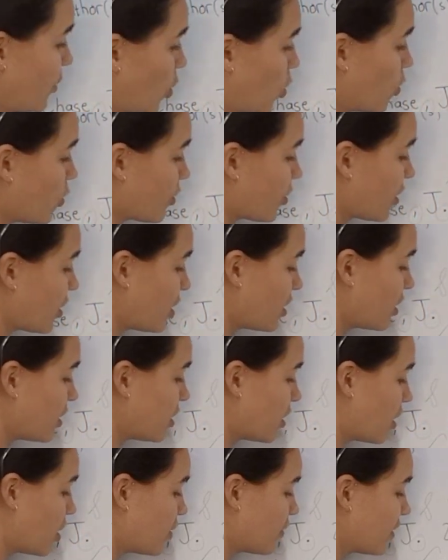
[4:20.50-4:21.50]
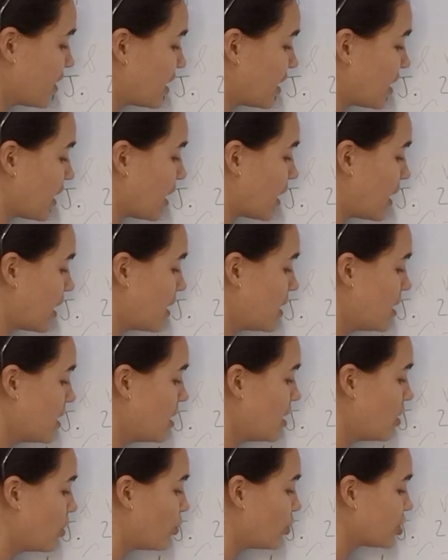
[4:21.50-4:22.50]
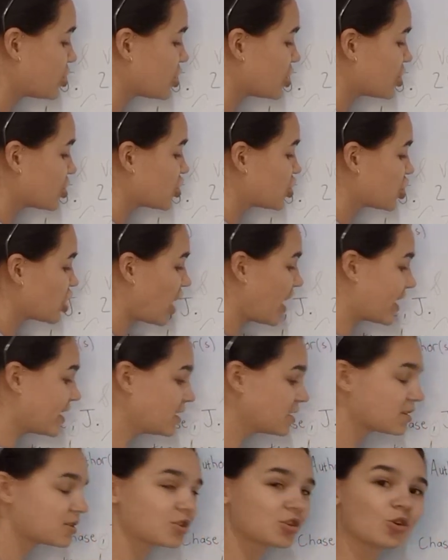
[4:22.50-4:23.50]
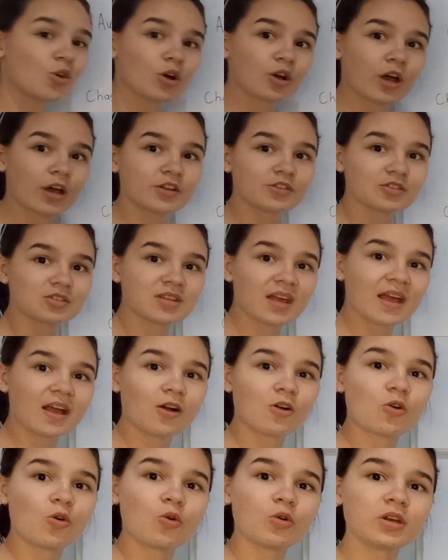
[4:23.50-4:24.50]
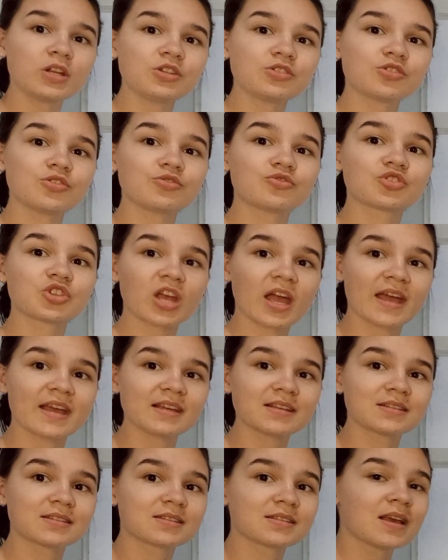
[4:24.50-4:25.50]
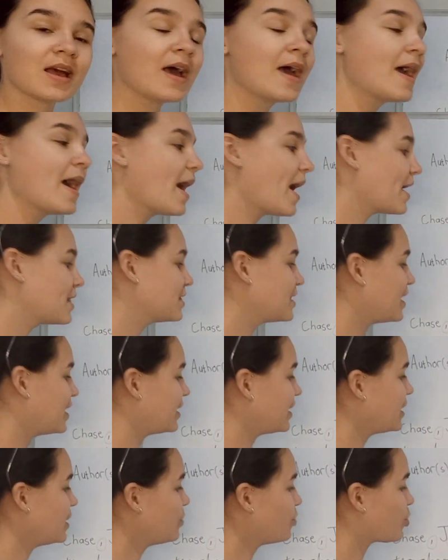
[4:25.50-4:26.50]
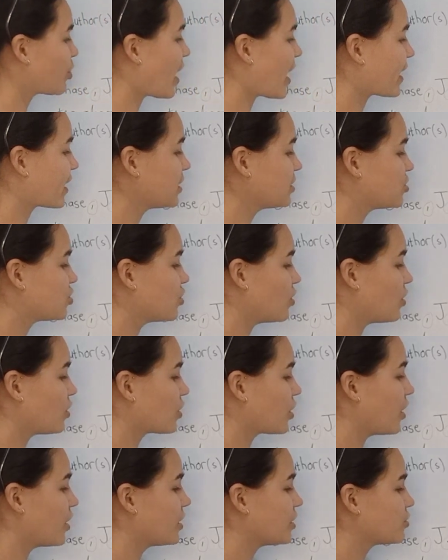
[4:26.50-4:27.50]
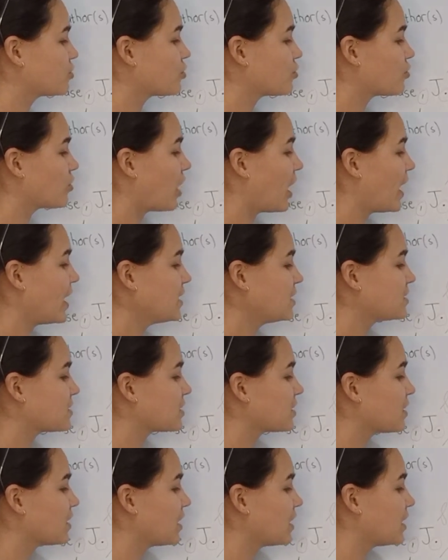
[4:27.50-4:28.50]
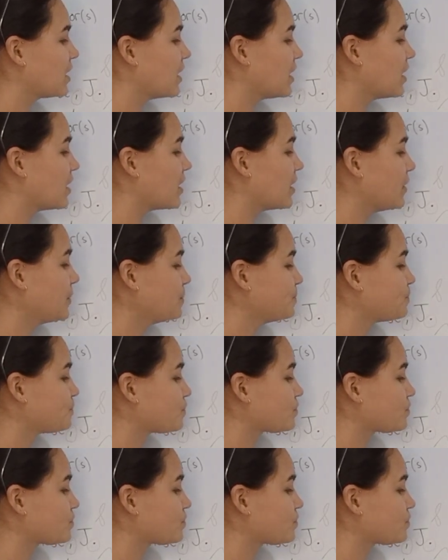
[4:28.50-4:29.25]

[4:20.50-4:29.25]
author over here, which is Chase, you're going to say according to Chase, and then in brackets you're going to write the year